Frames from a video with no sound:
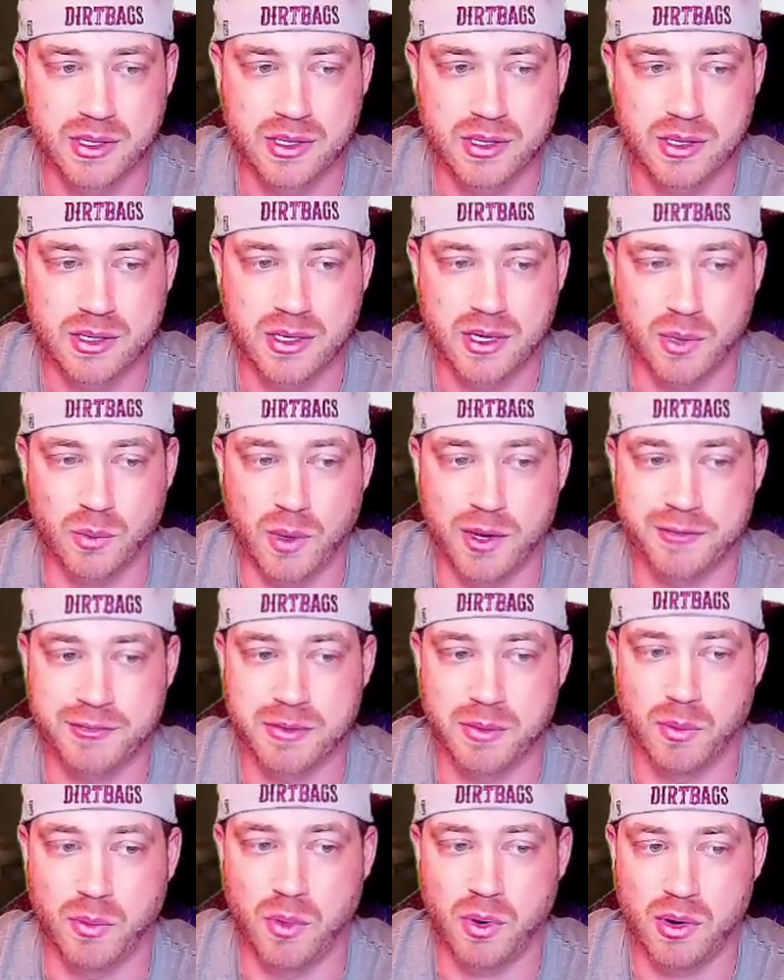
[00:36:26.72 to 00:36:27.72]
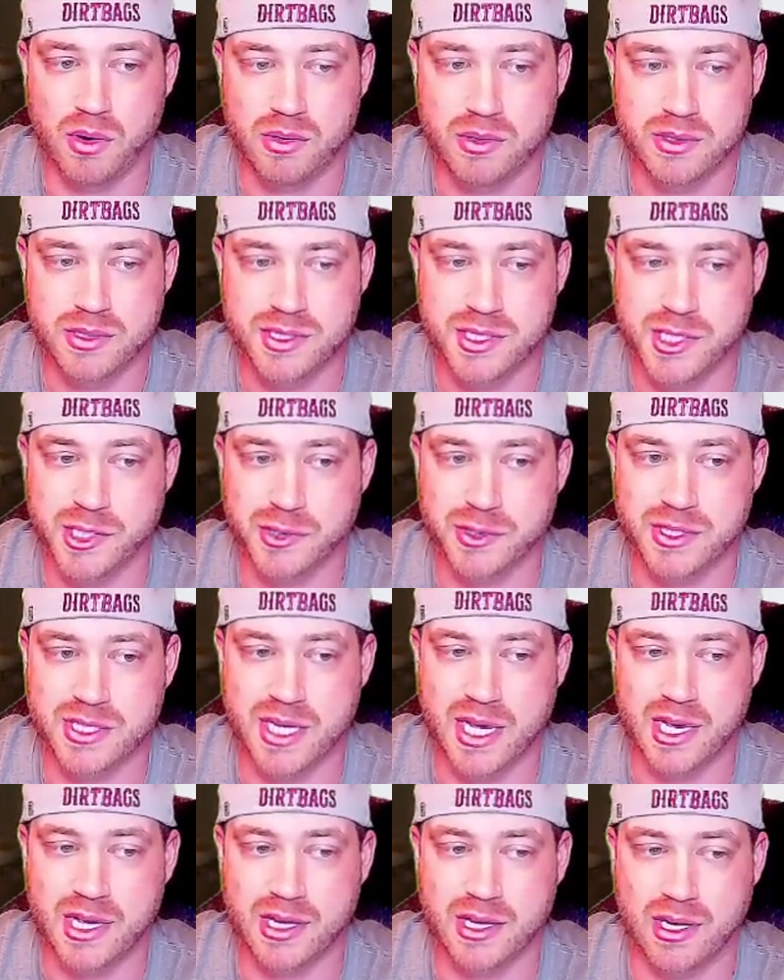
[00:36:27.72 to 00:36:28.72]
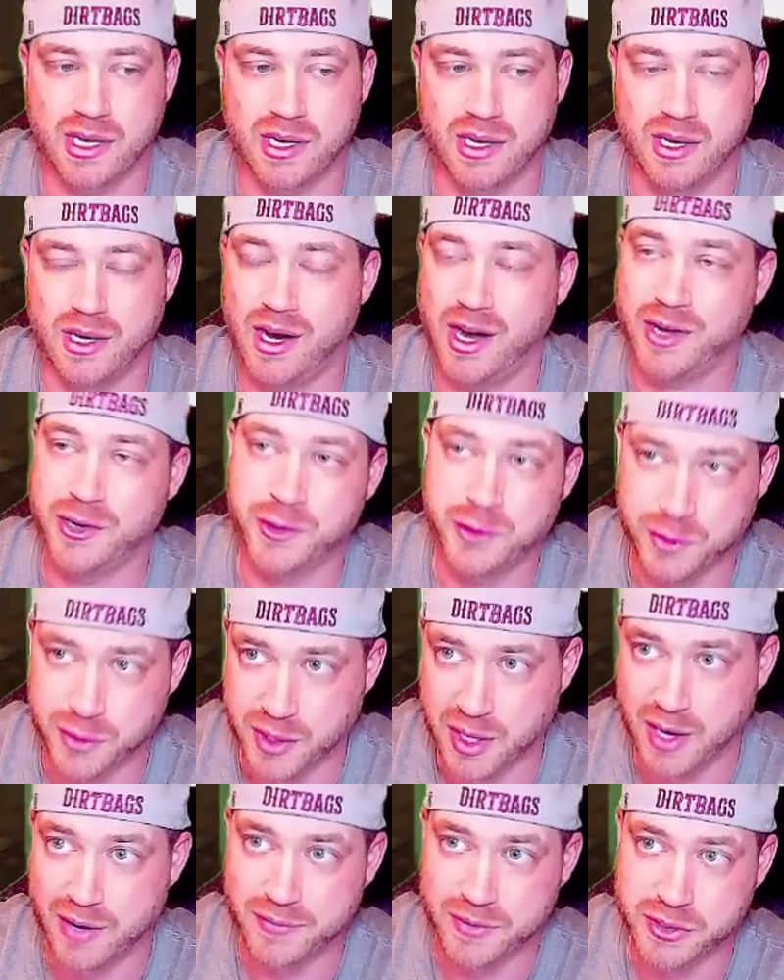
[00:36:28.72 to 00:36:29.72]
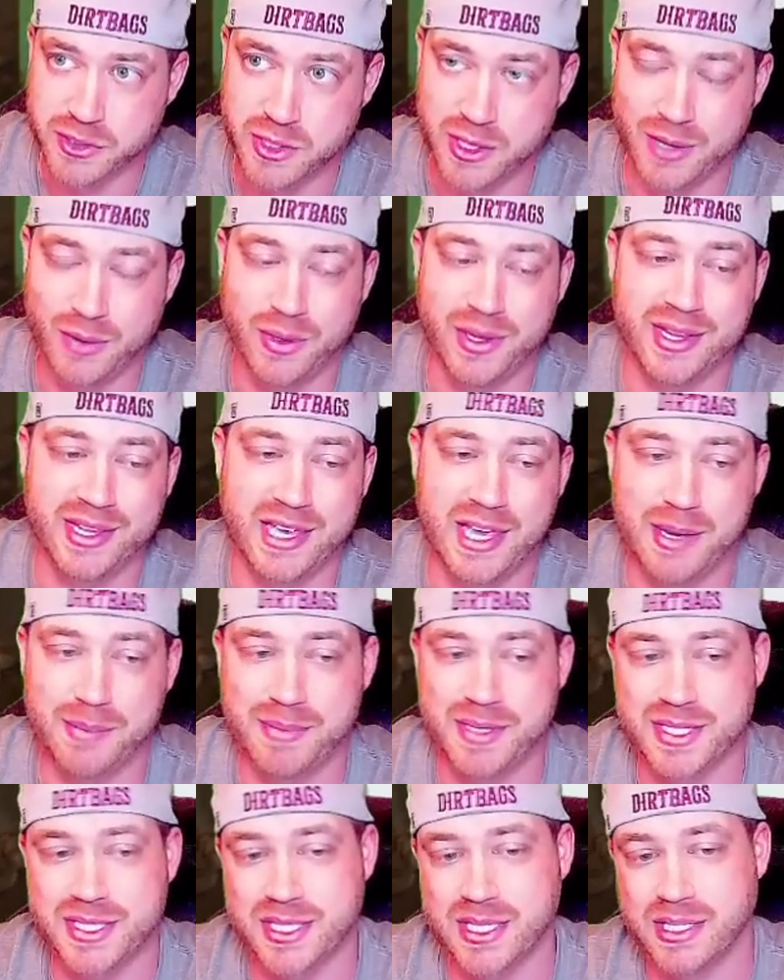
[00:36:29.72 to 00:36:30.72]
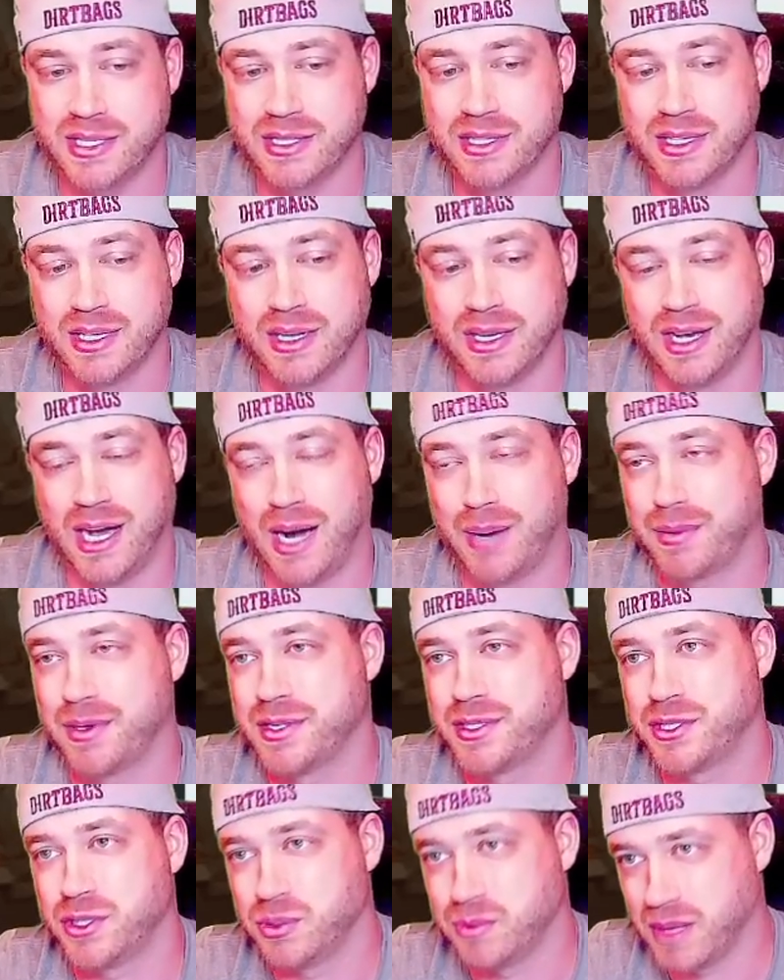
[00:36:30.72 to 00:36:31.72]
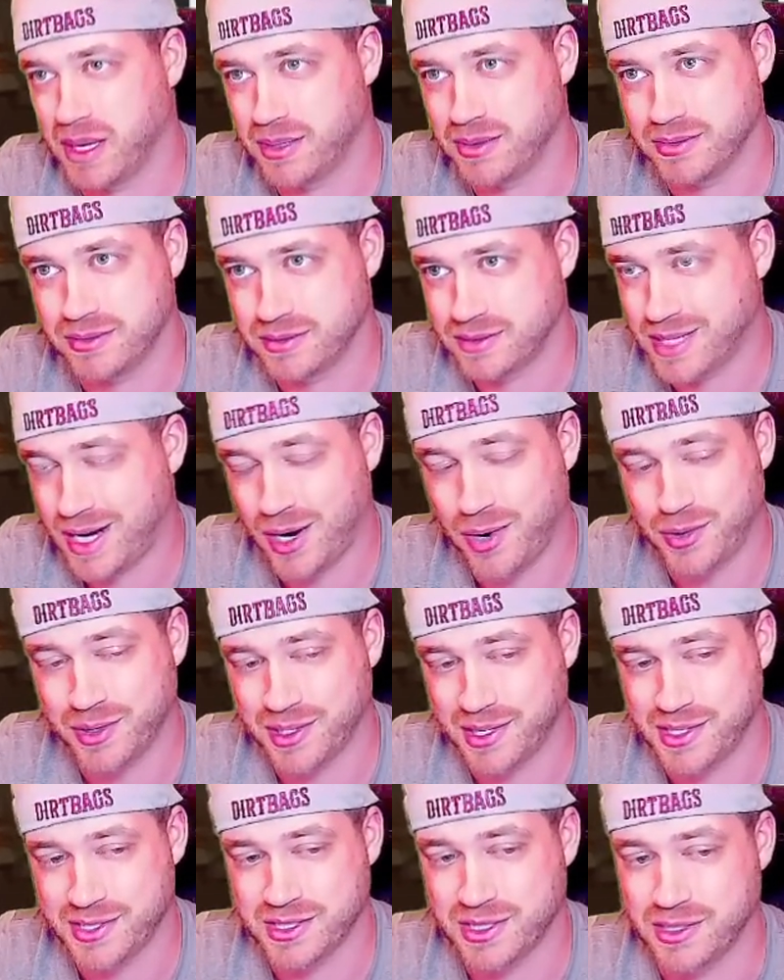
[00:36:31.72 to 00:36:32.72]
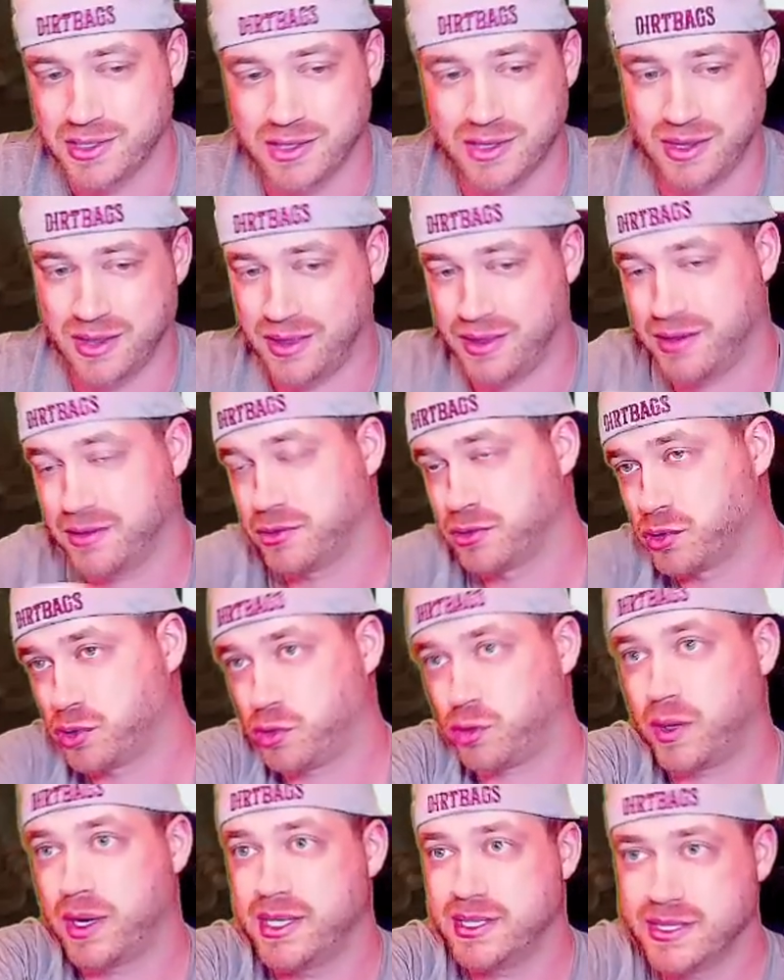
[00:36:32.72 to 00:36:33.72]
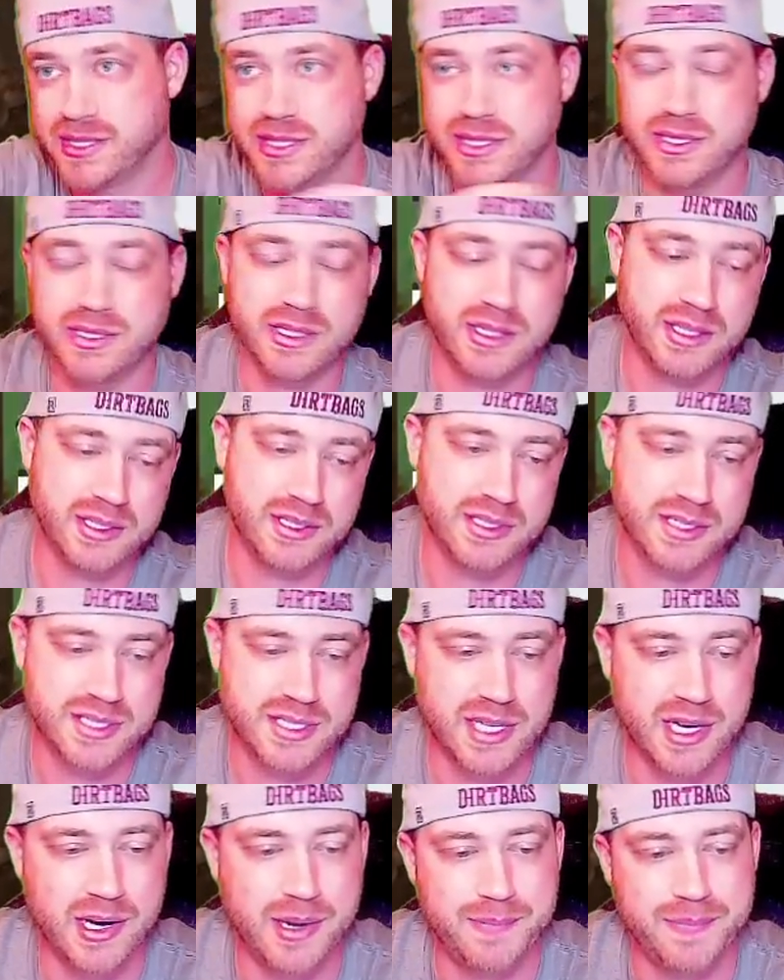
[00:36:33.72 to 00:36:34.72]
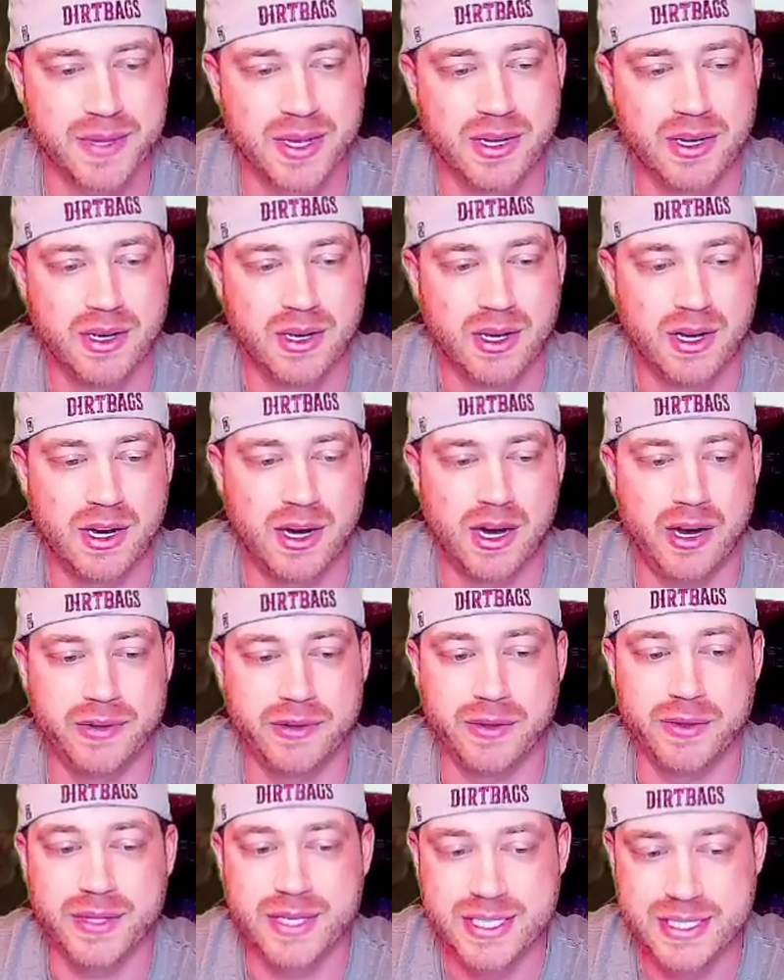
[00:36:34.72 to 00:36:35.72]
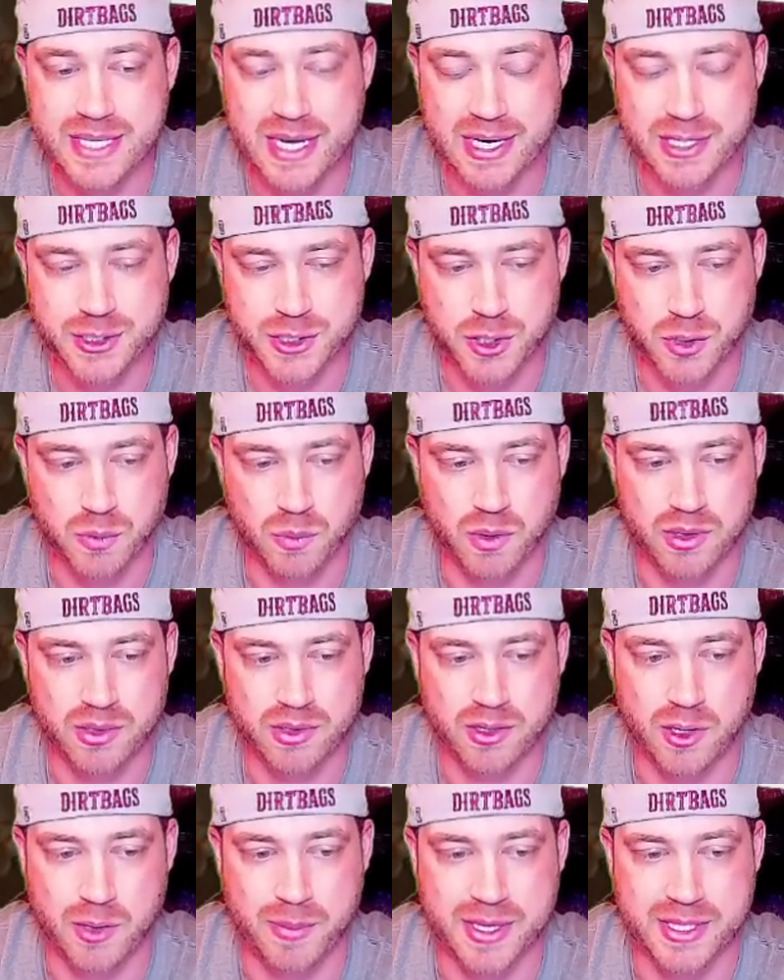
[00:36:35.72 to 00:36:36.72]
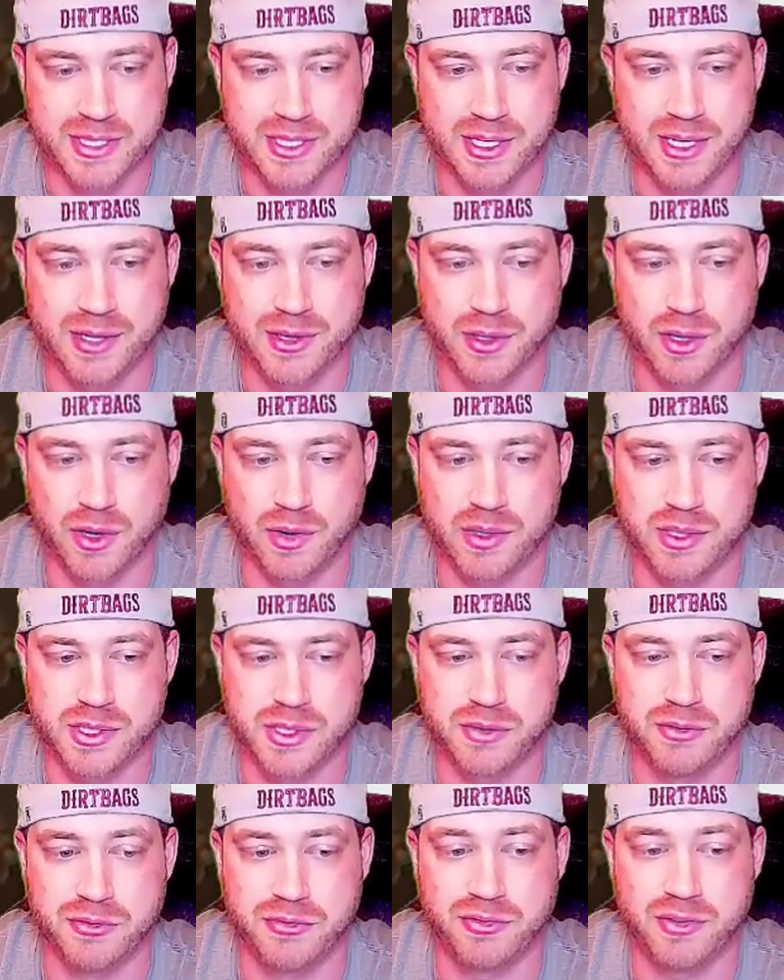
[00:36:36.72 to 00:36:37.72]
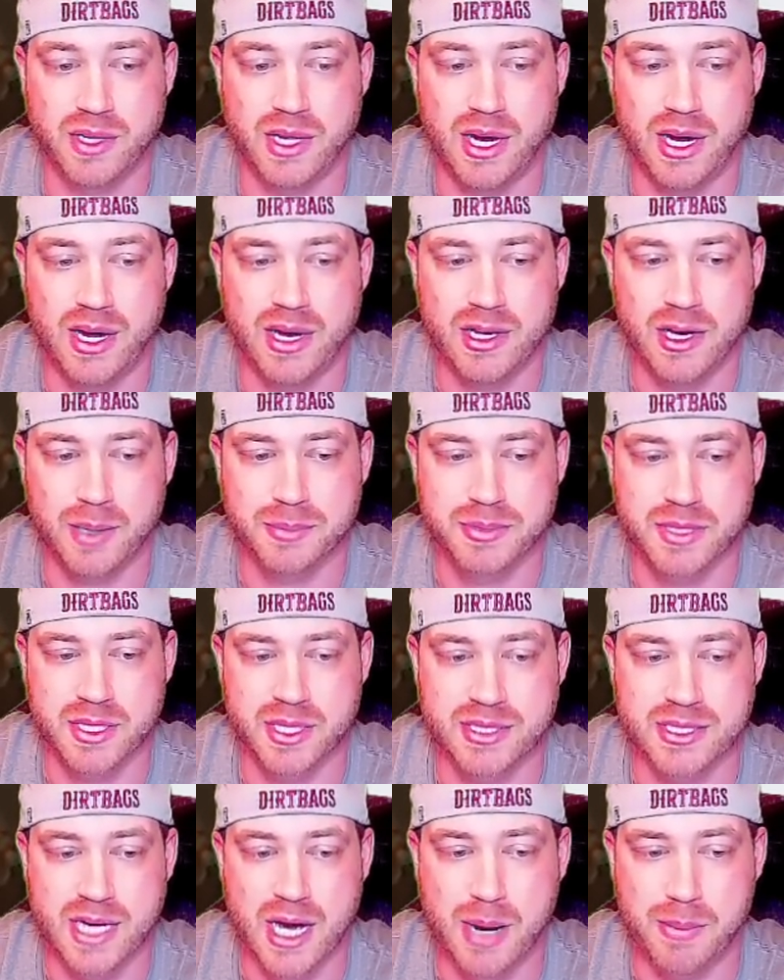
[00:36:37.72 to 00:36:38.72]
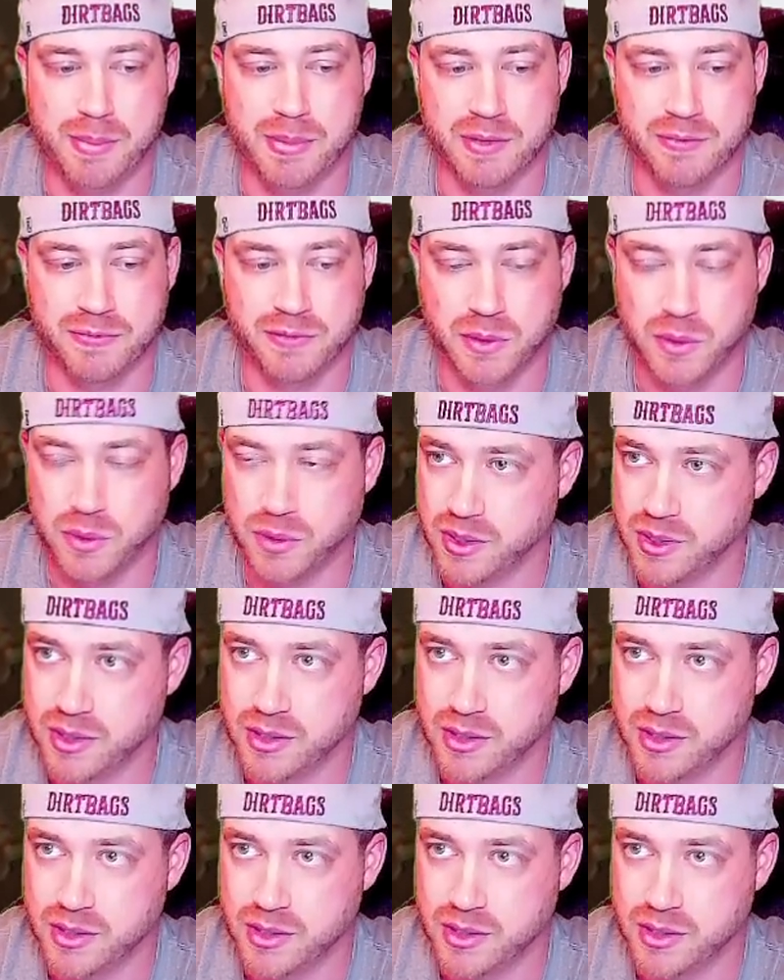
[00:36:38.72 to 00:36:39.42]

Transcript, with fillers: away from the wall, still staying uh, under the cover, so that way they can't be seen. I'm going to assume that towering isn't crazy in this setup. Uh, then these guys turn one are basically either going to fly up to the top of the floor